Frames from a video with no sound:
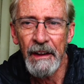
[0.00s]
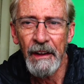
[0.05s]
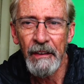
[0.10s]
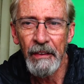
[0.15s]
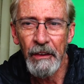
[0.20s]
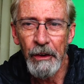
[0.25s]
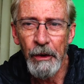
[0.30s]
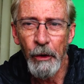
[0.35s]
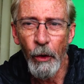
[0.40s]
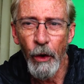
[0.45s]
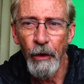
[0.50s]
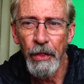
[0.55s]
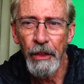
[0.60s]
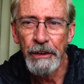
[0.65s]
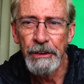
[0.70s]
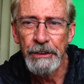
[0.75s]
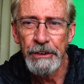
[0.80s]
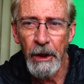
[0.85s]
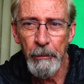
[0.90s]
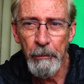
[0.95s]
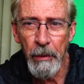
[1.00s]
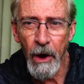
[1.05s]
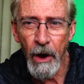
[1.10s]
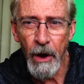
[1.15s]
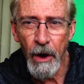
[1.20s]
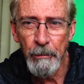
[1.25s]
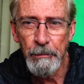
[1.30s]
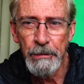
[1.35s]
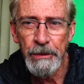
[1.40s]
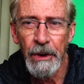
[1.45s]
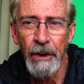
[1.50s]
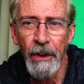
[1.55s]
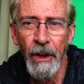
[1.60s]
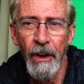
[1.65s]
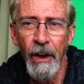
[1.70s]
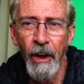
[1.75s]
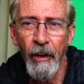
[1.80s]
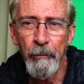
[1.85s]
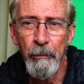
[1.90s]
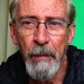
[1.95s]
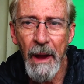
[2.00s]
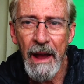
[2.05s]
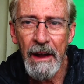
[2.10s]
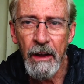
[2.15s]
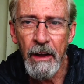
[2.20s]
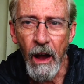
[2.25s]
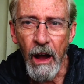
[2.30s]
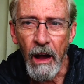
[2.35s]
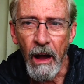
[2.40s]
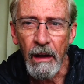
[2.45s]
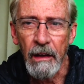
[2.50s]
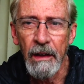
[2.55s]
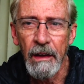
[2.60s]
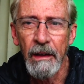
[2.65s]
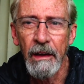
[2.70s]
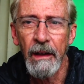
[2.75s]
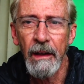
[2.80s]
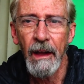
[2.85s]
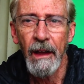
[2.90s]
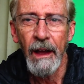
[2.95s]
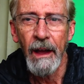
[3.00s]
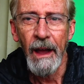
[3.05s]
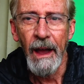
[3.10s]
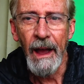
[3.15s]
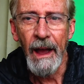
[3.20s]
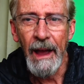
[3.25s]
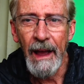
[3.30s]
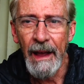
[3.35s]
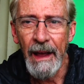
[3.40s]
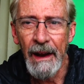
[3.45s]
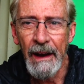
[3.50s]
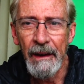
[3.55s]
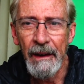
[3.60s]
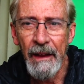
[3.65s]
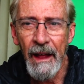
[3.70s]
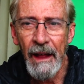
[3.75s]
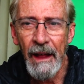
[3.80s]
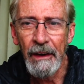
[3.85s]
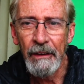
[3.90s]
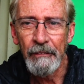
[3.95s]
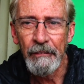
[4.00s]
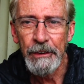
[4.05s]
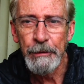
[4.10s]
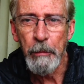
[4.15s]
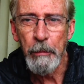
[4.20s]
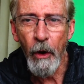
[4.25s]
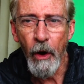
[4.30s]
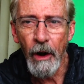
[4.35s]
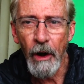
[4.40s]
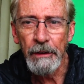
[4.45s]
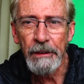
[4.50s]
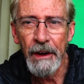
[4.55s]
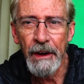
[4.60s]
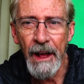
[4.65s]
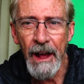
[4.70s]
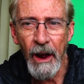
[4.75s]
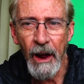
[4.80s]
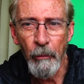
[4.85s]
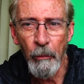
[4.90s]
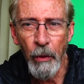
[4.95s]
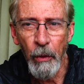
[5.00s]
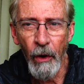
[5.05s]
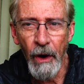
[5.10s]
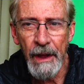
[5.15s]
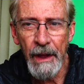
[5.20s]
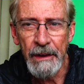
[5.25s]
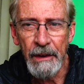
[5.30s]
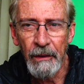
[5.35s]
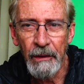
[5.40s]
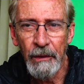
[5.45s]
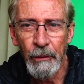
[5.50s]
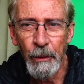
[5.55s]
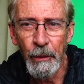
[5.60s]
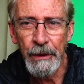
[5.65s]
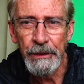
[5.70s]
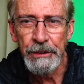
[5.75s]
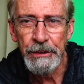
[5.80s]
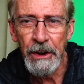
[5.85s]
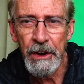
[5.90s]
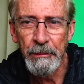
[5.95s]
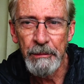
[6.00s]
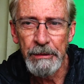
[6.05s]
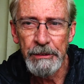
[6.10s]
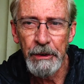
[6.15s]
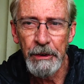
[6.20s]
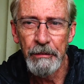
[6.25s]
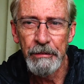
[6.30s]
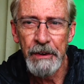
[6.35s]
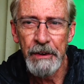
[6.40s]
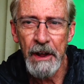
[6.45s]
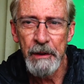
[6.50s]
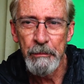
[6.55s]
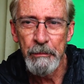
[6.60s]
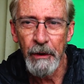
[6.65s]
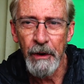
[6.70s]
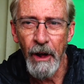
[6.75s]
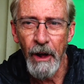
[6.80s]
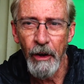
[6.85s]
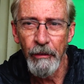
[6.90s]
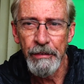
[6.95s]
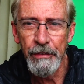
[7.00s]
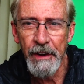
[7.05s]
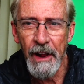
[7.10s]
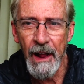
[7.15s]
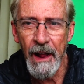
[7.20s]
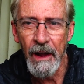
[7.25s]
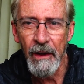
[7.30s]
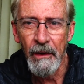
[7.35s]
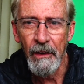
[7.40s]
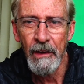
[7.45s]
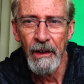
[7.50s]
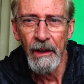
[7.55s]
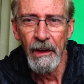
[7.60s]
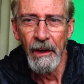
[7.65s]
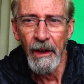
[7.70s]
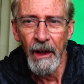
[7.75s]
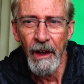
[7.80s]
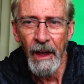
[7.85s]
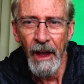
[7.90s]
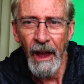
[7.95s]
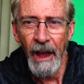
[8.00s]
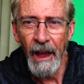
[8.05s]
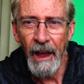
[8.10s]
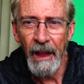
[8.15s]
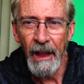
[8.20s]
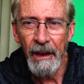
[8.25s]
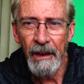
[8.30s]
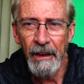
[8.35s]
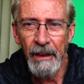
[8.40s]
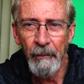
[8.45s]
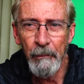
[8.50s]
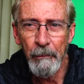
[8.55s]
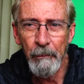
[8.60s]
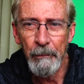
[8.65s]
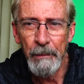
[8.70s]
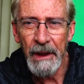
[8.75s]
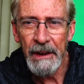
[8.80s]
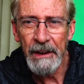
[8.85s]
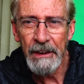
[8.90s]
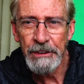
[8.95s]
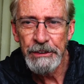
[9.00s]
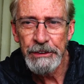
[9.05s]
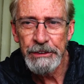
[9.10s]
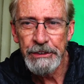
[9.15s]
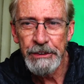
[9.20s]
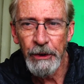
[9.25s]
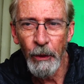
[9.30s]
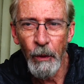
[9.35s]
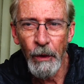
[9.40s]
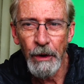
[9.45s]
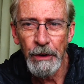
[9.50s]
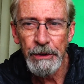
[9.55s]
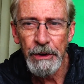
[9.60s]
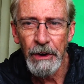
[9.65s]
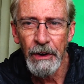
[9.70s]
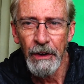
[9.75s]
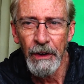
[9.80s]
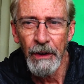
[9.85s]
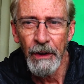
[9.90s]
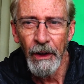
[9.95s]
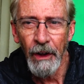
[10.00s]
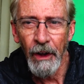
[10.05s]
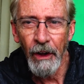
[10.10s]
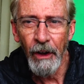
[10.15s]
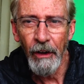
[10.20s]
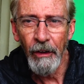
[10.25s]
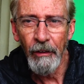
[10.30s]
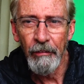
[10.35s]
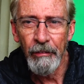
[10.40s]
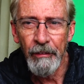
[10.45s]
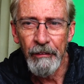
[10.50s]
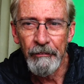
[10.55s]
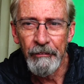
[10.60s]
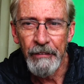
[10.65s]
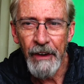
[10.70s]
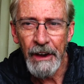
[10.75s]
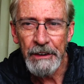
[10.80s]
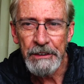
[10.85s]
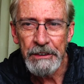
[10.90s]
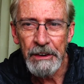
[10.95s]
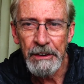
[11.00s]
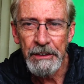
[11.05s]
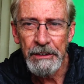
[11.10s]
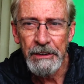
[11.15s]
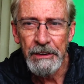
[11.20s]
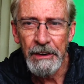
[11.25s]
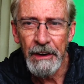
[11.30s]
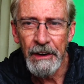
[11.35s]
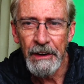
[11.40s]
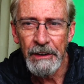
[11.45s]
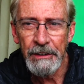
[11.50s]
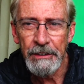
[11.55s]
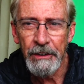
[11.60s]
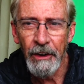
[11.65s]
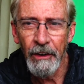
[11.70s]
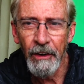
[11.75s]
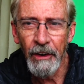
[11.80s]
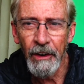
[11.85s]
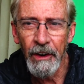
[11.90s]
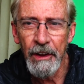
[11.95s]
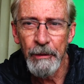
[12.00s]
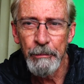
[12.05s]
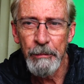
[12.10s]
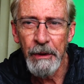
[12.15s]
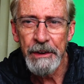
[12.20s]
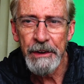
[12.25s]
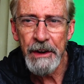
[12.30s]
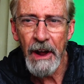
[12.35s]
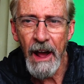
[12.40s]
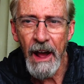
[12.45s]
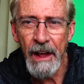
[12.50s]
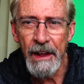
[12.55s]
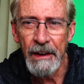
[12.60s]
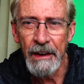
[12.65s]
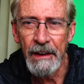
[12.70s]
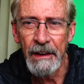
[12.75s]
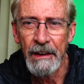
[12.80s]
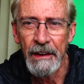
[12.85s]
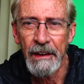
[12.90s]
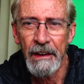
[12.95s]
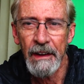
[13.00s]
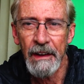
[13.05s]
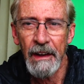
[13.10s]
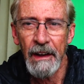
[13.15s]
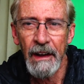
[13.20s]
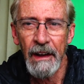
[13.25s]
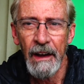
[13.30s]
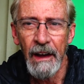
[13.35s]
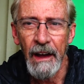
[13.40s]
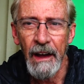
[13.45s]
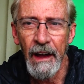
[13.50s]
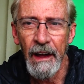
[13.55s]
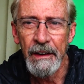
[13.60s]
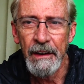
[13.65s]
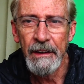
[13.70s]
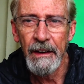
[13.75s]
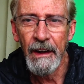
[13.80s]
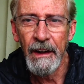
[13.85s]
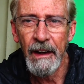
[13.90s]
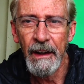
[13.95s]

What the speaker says: the northern suburbs of Bangkok. And that sparked an outbreak, which seems to have tapered off now. And the biggest source of infections is currently Pattaya. And